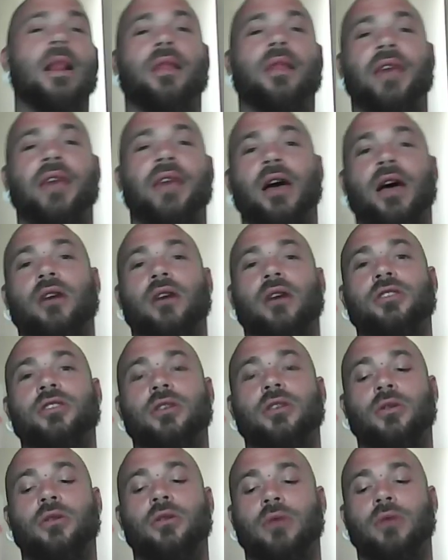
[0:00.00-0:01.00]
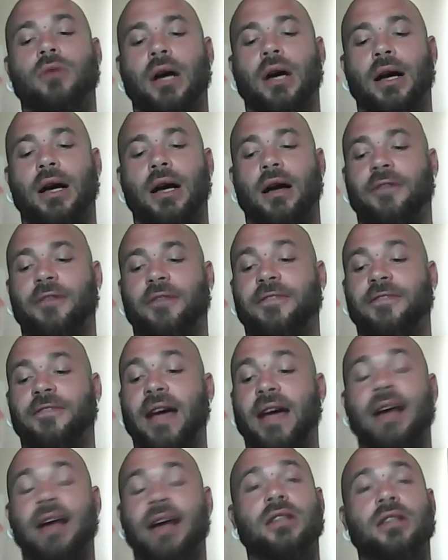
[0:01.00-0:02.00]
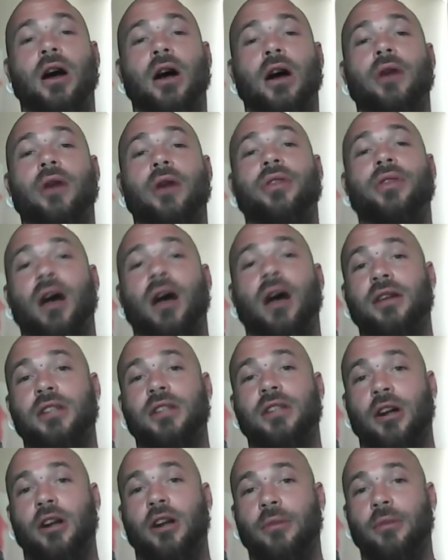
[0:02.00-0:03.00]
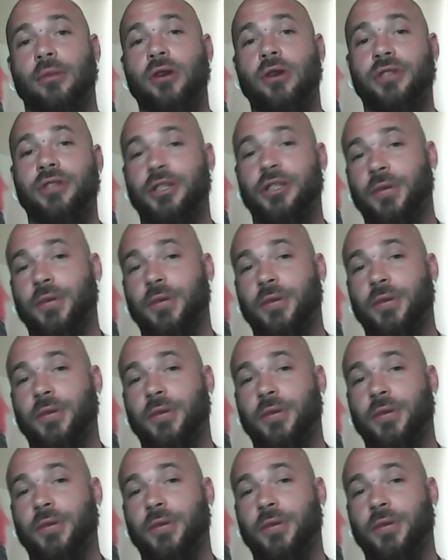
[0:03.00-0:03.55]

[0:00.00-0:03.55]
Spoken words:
they also affect our thoughts and our emotions,